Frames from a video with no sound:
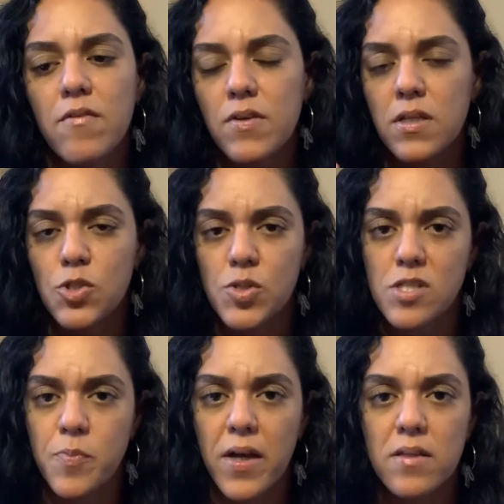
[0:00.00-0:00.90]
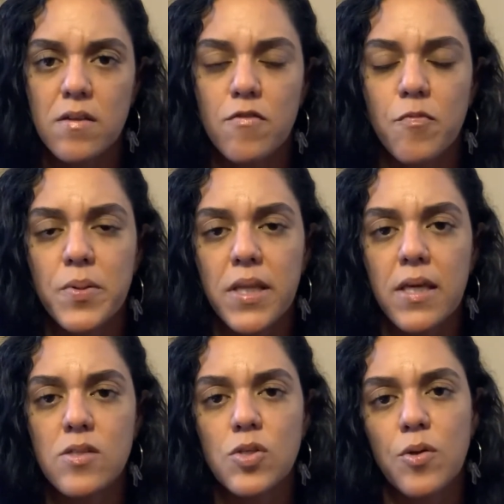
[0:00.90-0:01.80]
an introspective
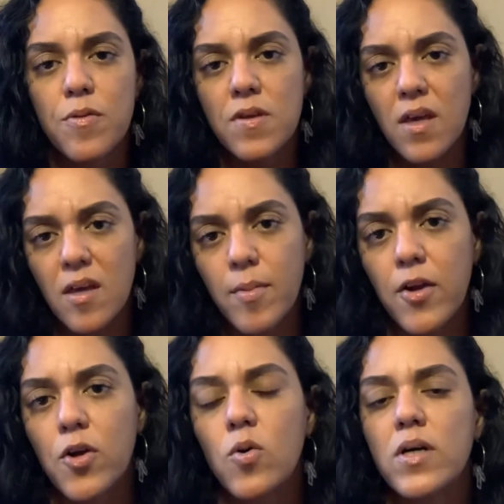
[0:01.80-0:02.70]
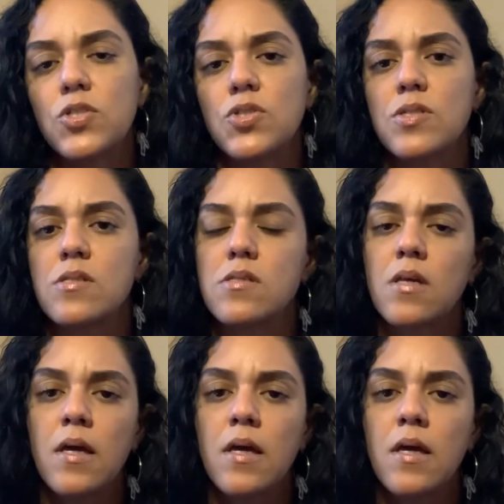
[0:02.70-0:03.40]
place, thinking about your questions,